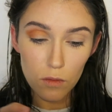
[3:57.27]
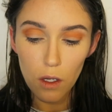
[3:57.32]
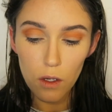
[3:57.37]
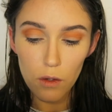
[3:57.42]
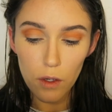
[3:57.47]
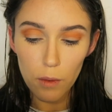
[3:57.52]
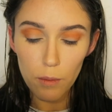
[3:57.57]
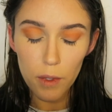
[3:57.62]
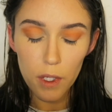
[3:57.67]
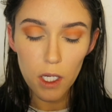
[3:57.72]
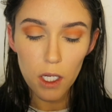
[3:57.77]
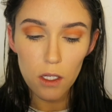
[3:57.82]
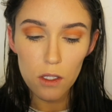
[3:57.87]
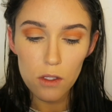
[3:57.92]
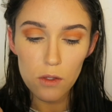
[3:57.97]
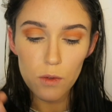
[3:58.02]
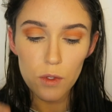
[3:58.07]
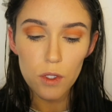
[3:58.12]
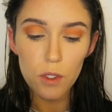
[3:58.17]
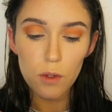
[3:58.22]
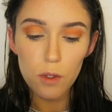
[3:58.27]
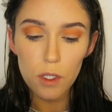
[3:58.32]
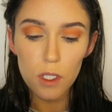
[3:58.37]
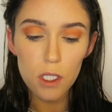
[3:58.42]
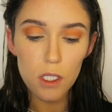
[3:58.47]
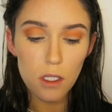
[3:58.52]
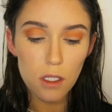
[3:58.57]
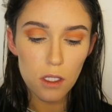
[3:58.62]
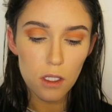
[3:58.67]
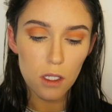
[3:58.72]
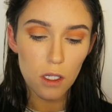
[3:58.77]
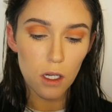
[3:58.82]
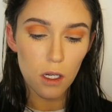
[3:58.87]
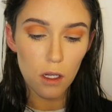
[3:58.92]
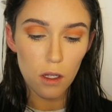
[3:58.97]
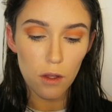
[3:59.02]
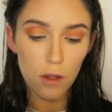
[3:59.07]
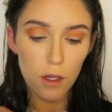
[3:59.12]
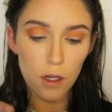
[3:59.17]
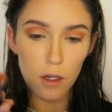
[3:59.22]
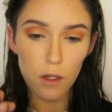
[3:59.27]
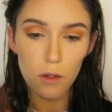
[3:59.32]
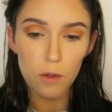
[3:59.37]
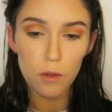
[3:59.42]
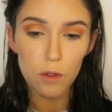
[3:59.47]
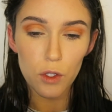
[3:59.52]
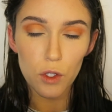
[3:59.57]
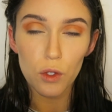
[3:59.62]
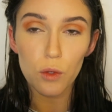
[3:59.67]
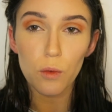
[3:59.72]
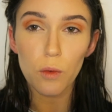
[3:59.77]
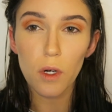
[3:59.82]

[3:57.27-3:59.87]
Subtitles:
Alright, because we're doing a skull though, you